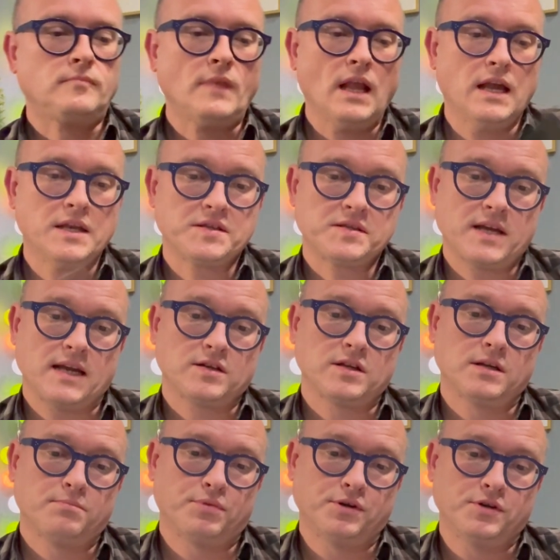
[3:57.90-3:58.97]
It's
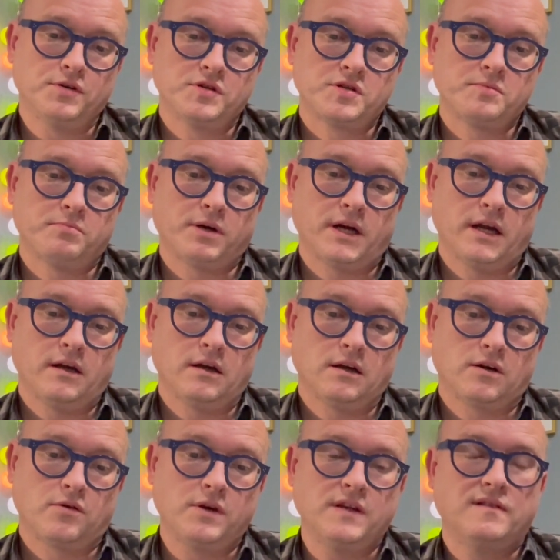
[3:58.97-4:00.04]
actually produced by
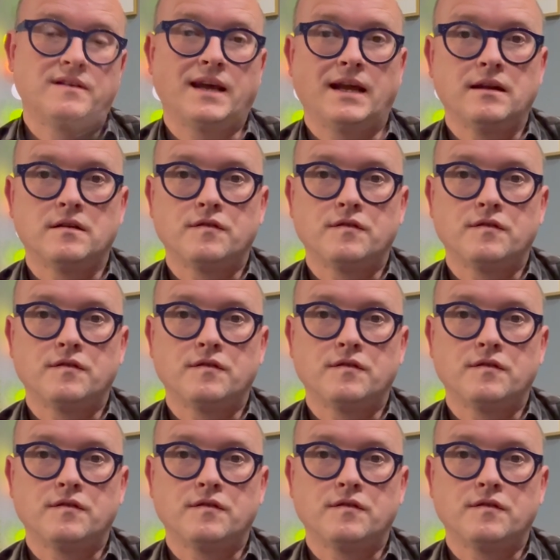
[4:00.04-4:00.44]
Creed Taylor